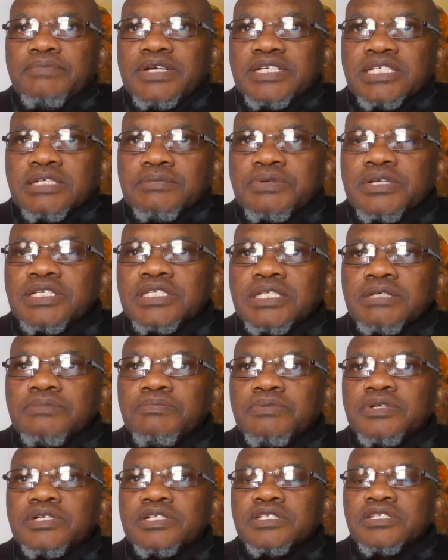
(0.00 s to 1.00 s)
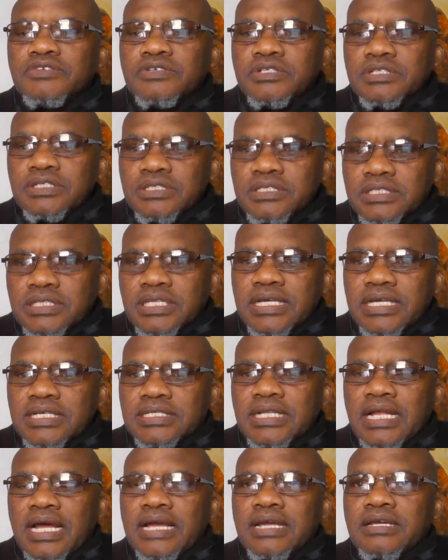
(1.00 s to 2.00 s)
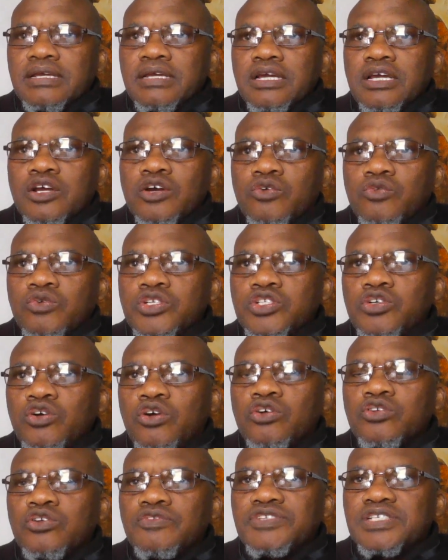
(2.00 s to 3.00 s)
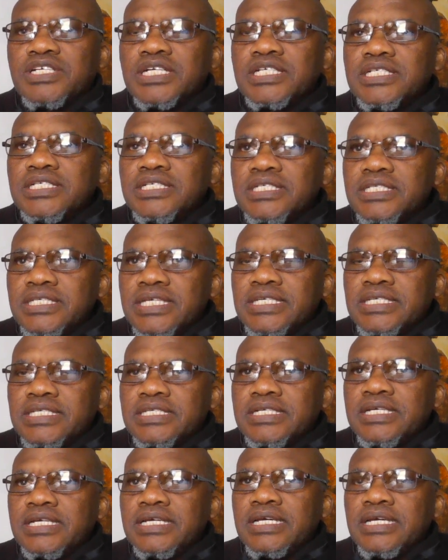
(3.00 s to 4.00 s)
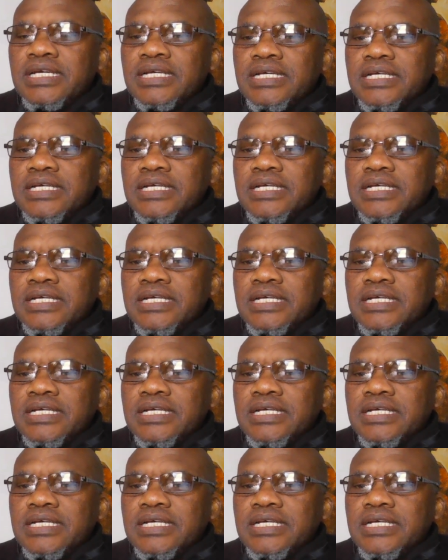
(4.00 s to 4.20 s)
Basic principles, things like we talked of section 60,